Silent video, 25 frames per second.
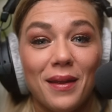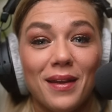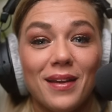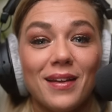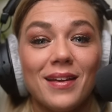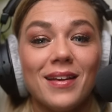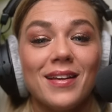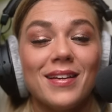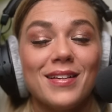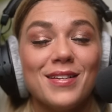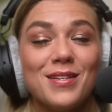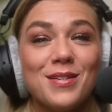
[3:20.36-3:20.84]

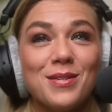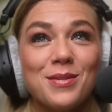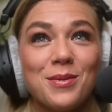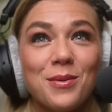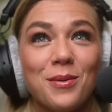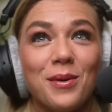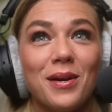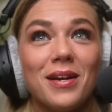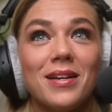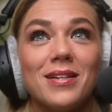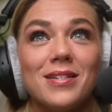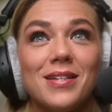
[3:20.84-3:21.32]
His
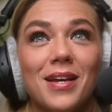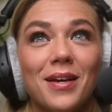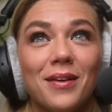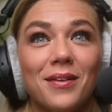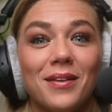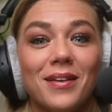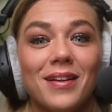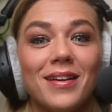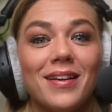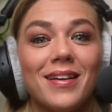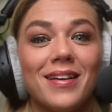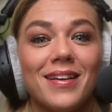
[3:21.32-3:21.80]

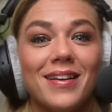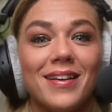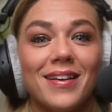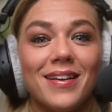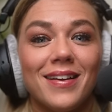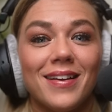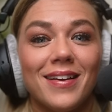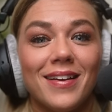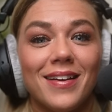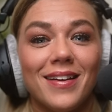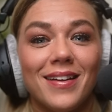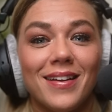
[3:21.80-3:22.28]
storytelling
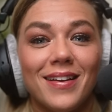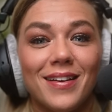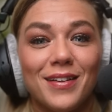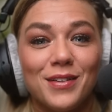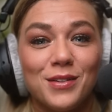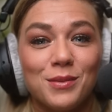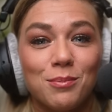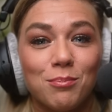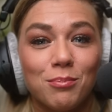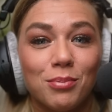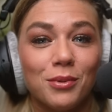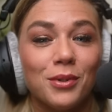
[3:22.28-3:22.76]

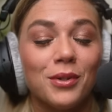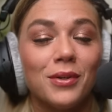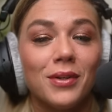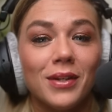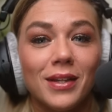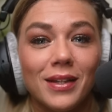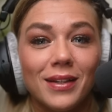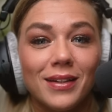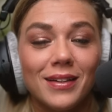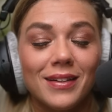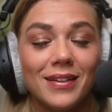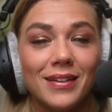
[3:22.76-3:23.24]
is
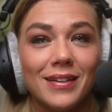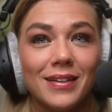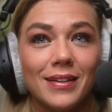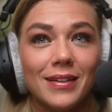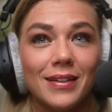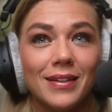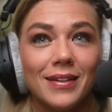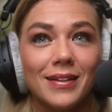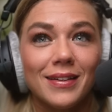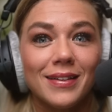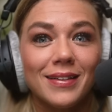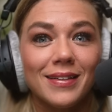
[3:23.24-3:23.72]
brilliant.
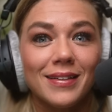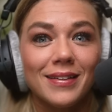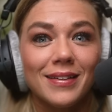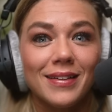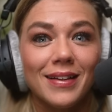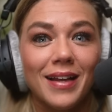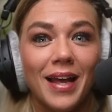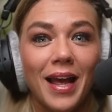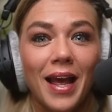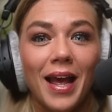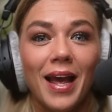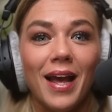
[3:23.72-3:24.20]

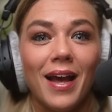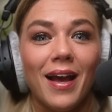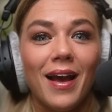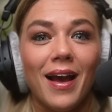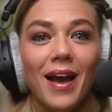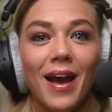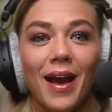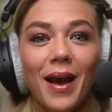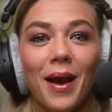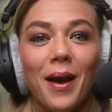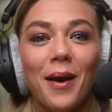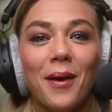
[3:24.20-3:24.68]

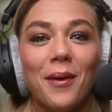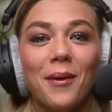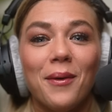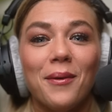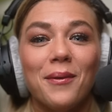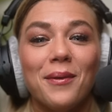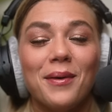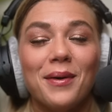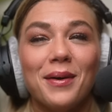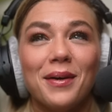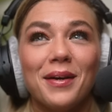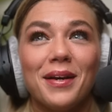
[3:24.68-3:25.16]

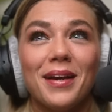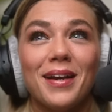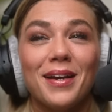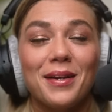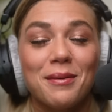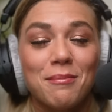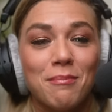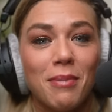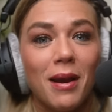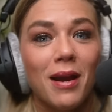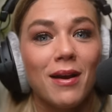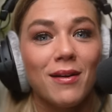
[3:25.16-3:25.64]
How
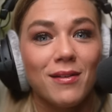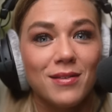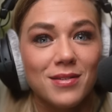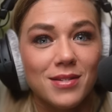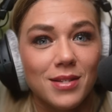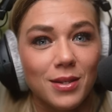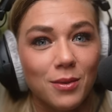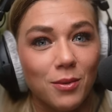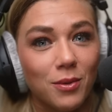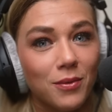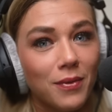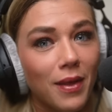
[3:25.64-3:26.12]

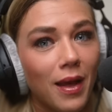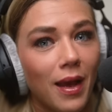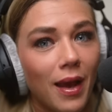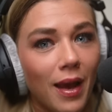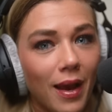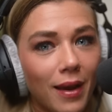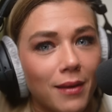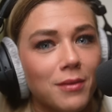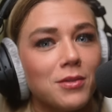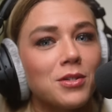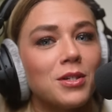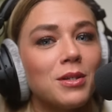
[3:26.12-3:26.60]
embarrassing would that
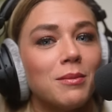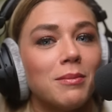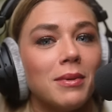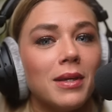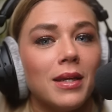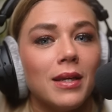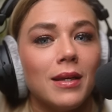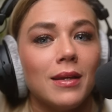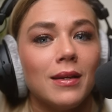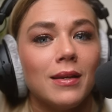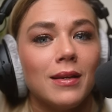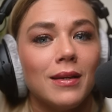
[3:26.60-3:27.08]
actually
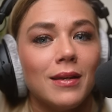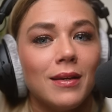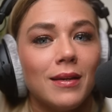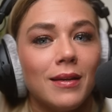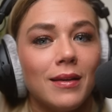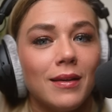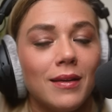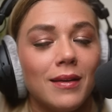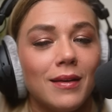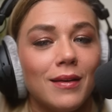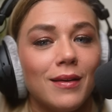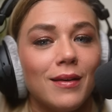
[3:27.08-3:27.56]
be?
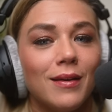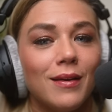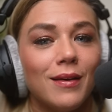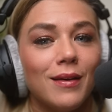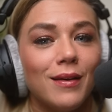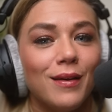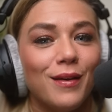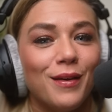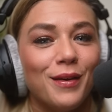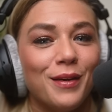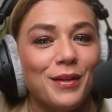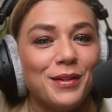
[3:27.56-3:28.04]

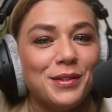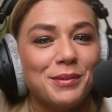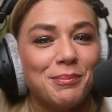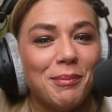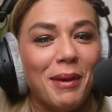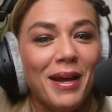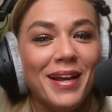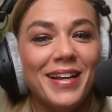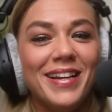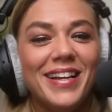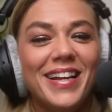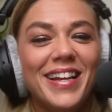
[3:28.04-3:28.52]

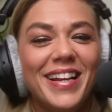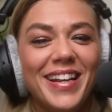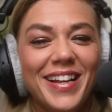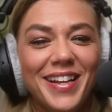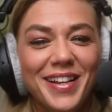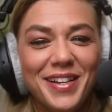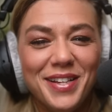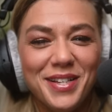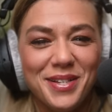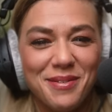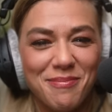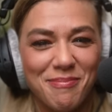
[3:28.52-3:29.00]

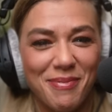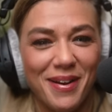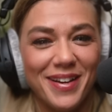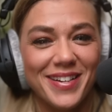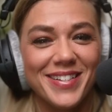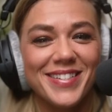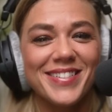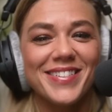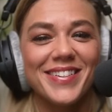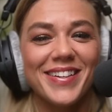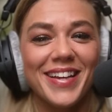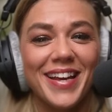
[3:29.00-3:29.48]

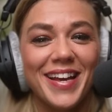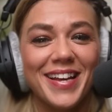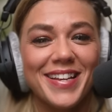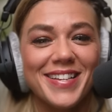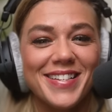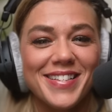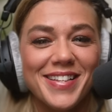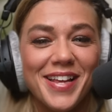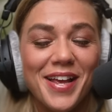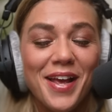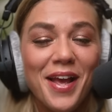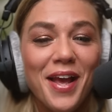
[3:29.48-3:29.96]
Especially
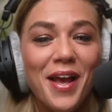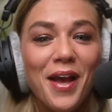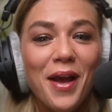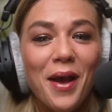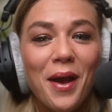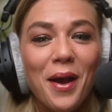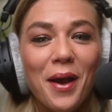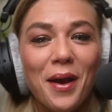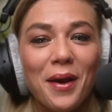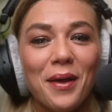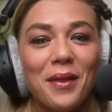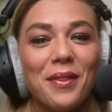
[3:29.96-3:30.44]
as
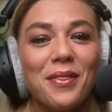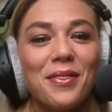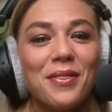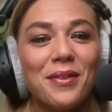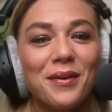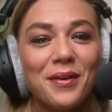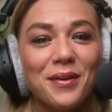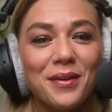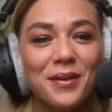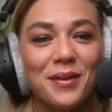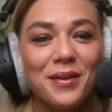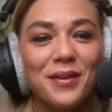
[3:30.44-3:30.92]
a
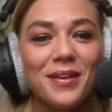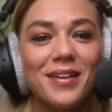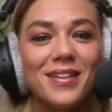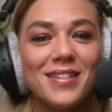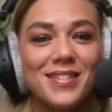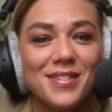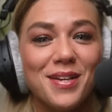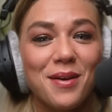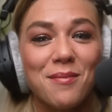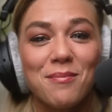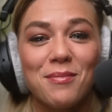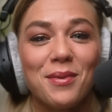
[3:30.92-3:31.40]

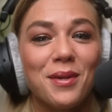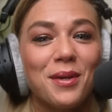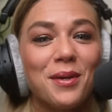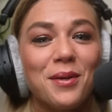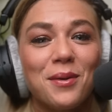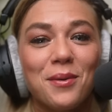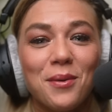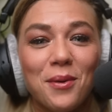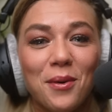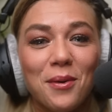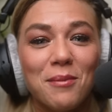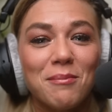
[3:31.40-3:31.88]

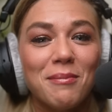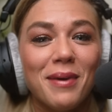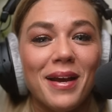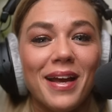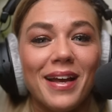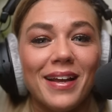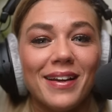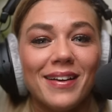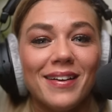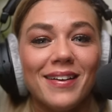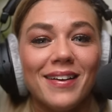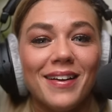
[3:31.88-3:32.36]
30-something-year-old
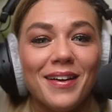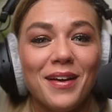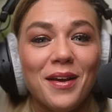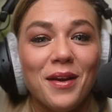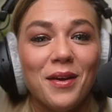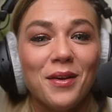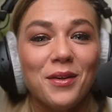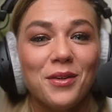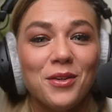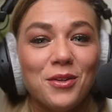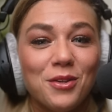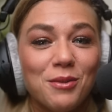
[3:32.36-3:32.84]
man,
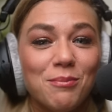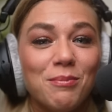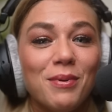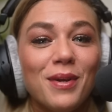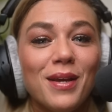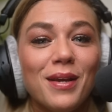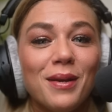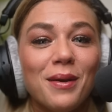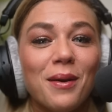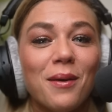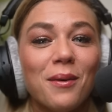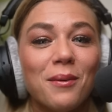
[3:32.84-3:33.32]
you'd
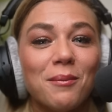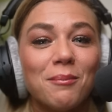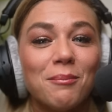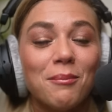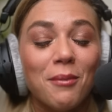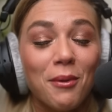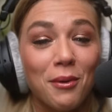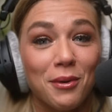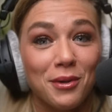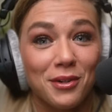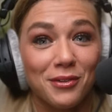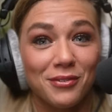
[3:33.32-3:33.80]
be
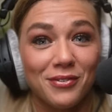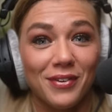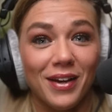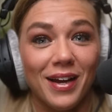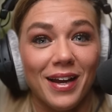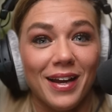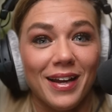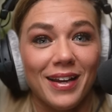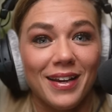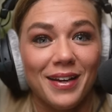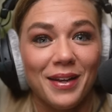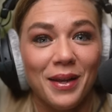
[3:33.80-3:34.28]

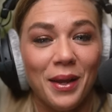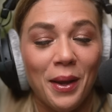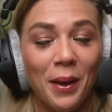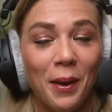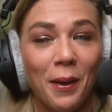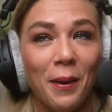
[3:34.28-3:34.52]
mortified.